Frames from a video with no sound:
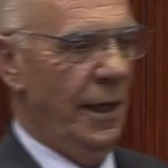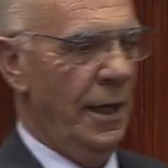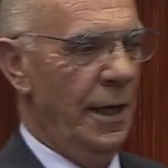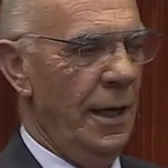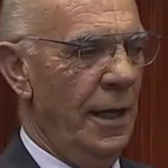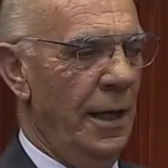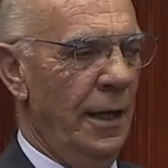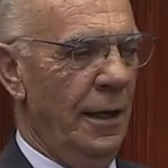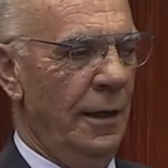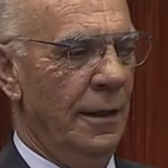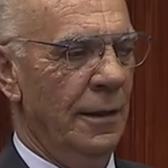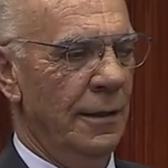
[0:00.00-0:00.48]

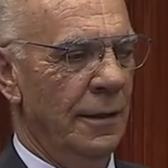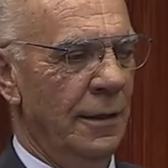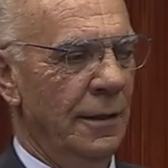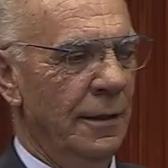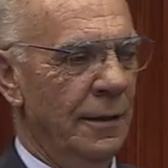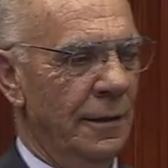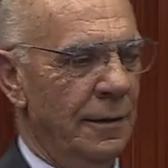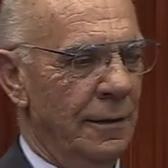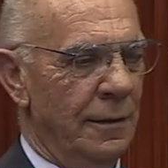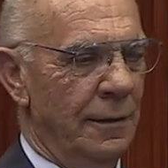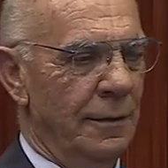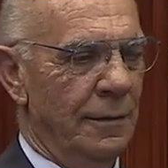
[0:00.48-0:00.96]
hand,
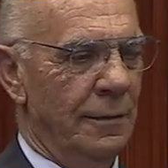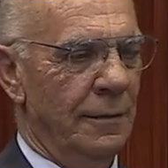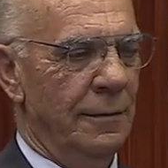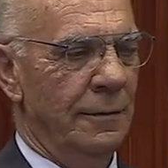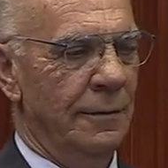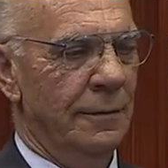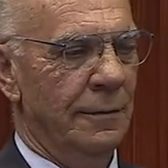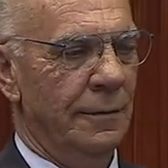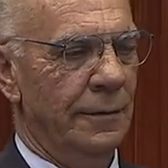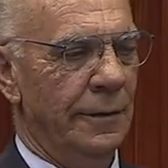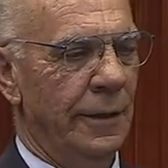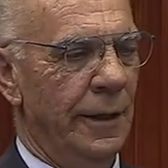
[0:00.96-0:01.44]

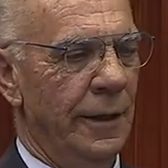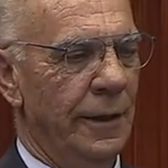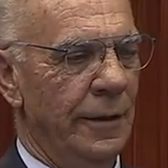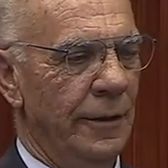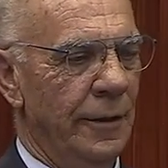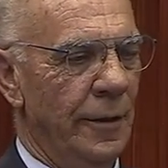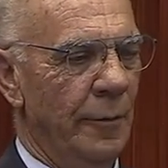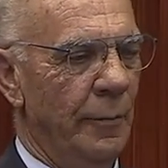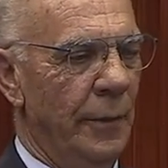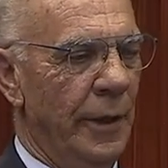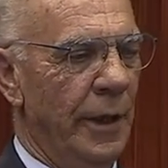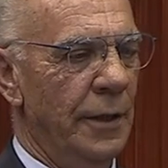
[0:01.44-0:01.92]

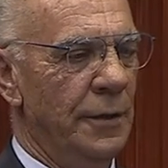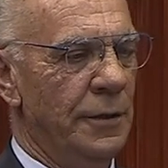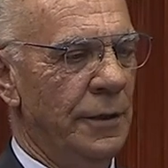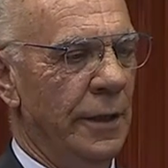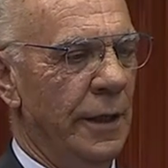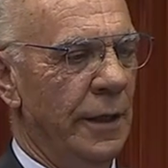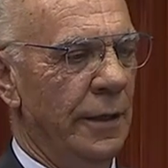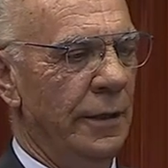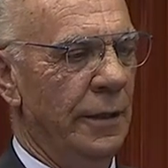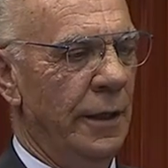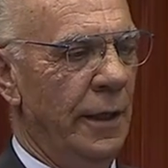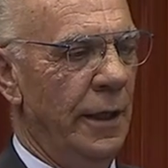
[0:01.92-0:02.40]
taking their bag,
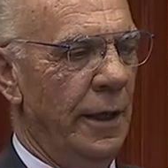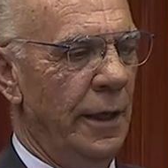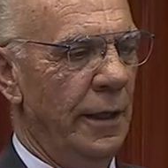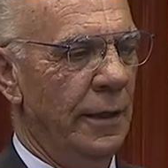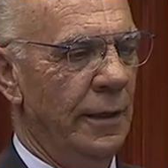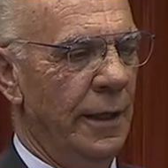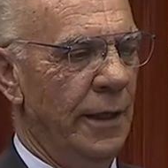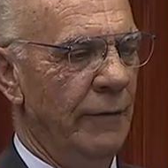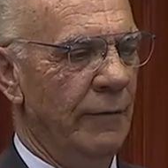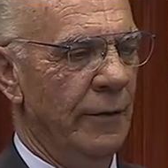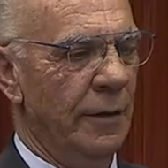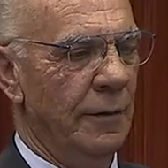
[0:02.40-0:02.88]
shaking their hand,
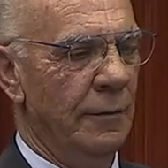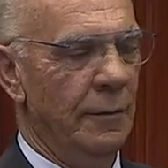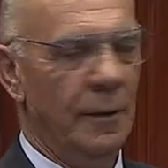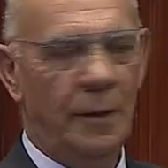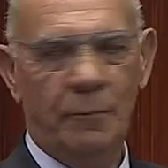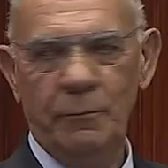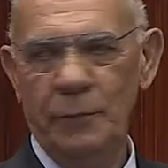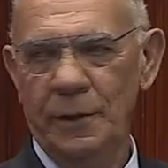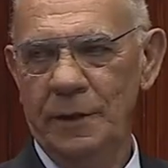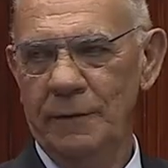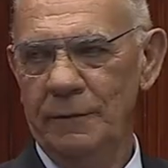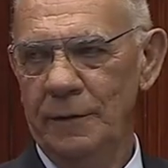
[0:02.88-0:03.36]
and having a
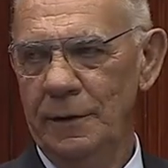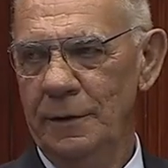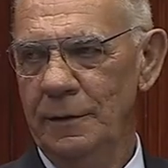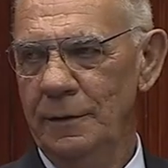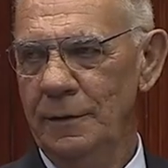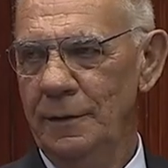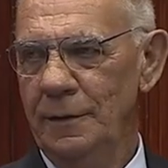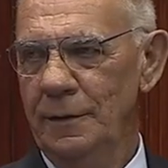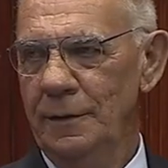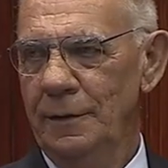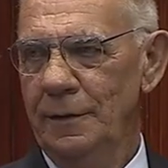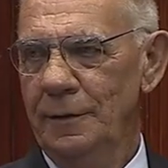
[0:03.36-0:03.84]
bit of
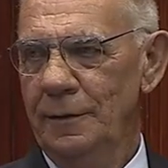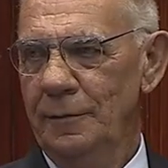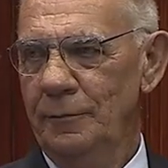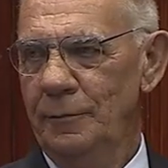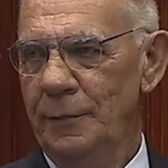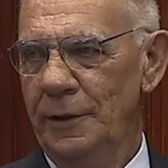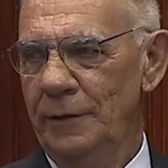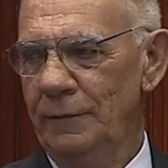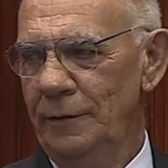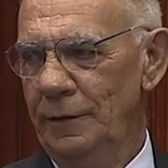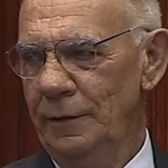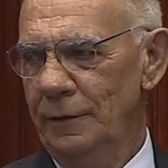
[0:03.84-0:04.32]

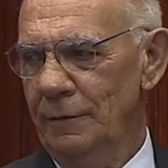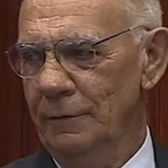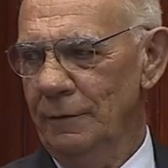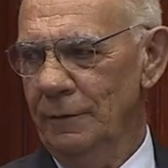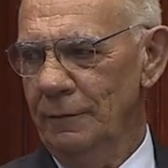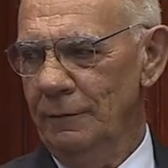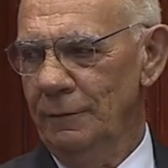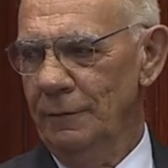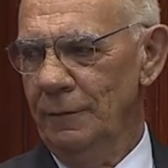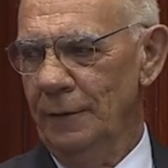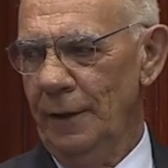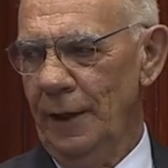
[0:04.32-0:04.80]
a little
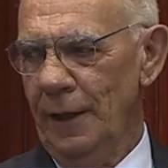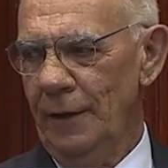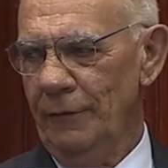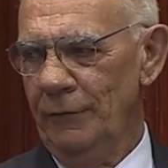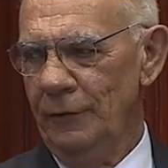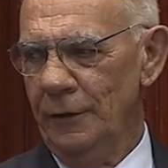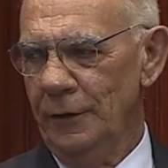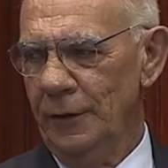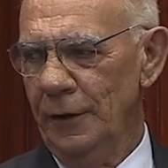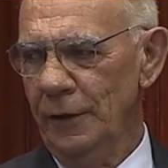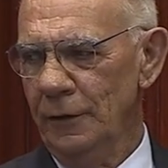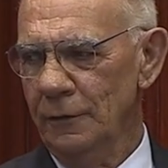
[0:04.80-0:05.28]

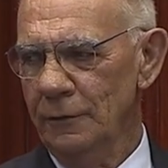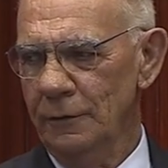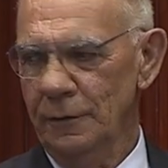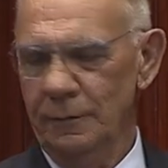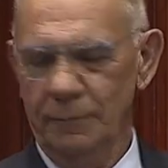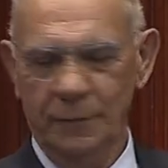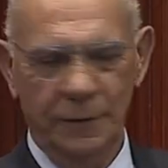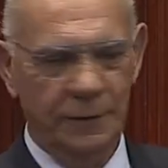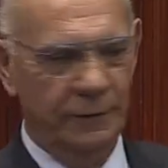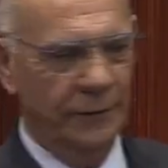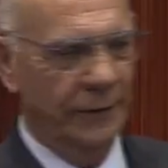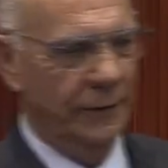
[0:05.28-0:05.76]
laugh and giggle
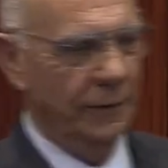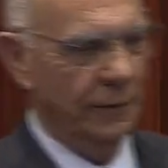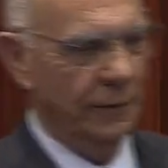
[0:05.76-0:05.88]
and moving